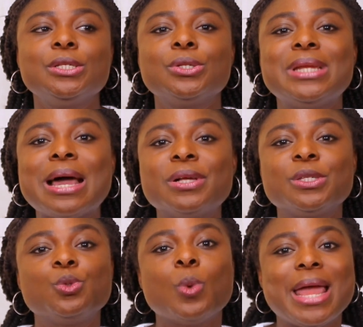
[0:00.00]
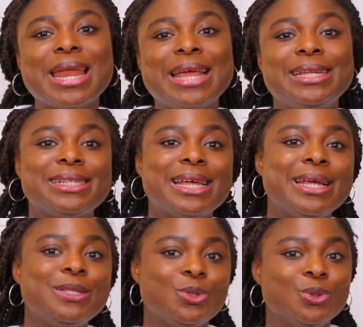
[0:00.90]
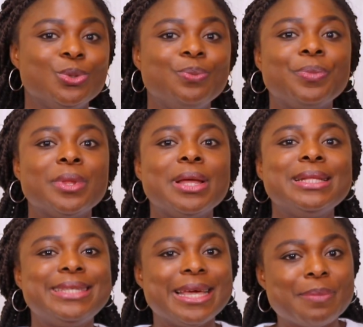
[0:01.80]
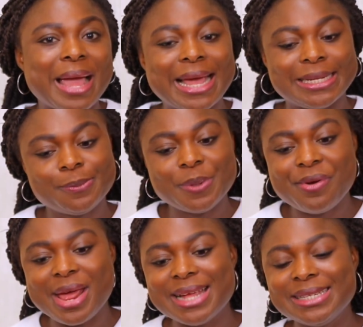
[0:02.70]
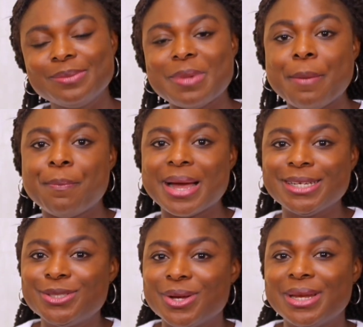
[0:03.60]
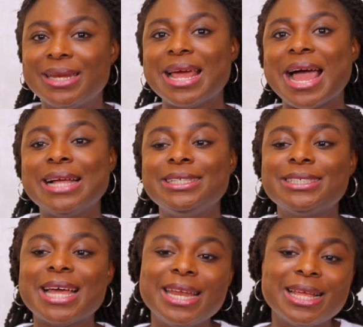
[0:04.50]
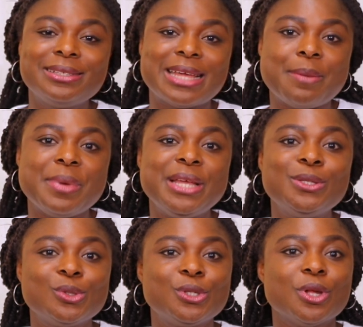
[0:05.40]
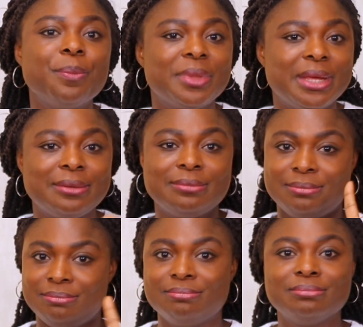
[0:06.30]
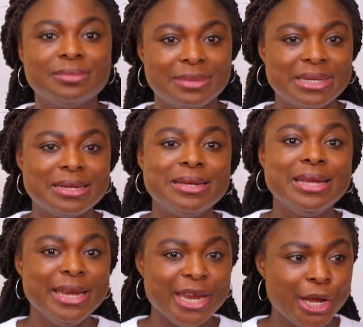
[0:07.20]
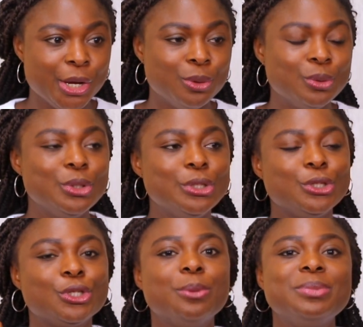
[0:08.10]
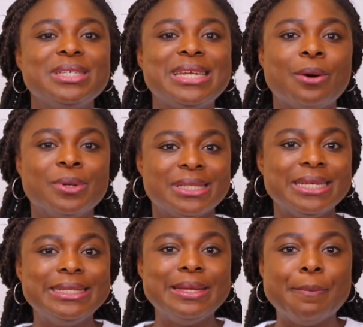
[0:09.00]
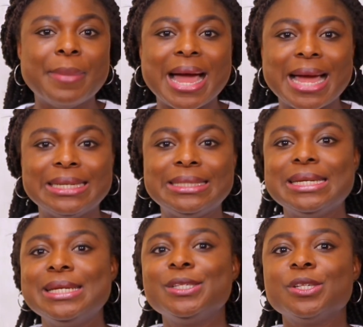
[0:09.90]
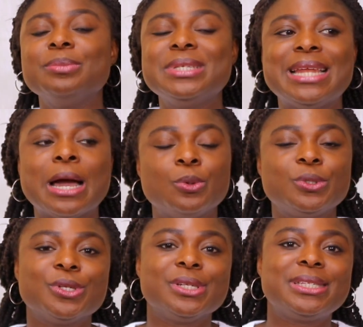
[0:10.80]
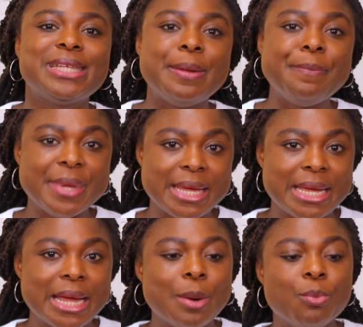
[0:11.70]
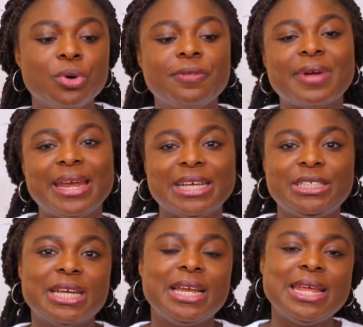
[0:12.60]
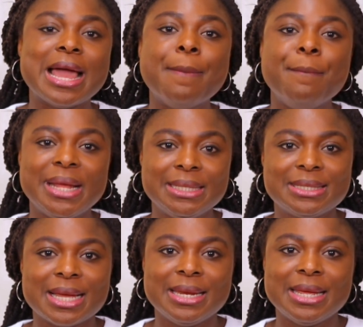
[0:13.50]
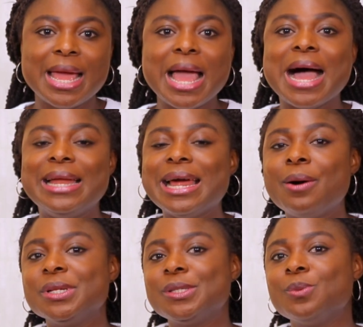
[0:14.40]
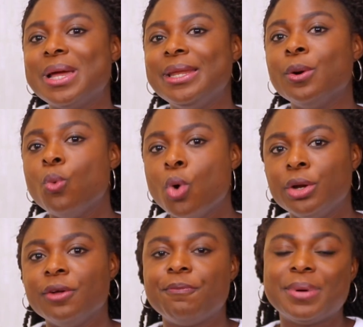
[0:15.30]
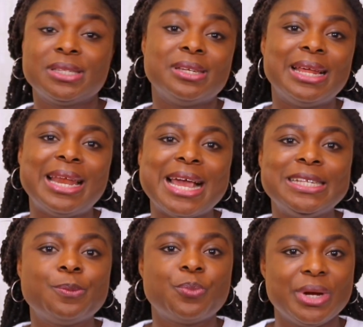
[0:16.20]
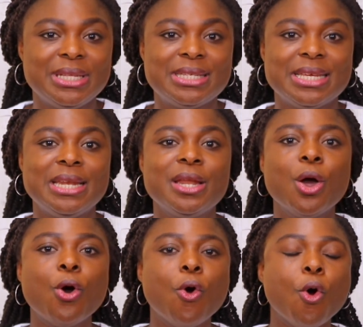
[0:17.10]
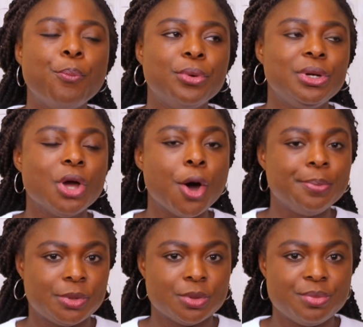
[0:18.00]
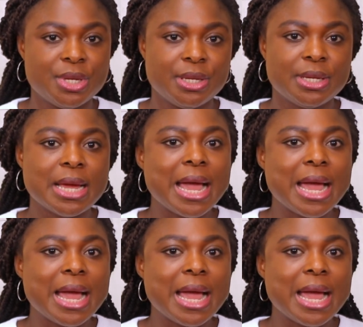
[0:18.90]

So that was when I decided to take my experience, my passion, and channel them into something new, something that was in demand, something that could sustain me both financially and mentally. And that was when the world of personalized printing opened up to me.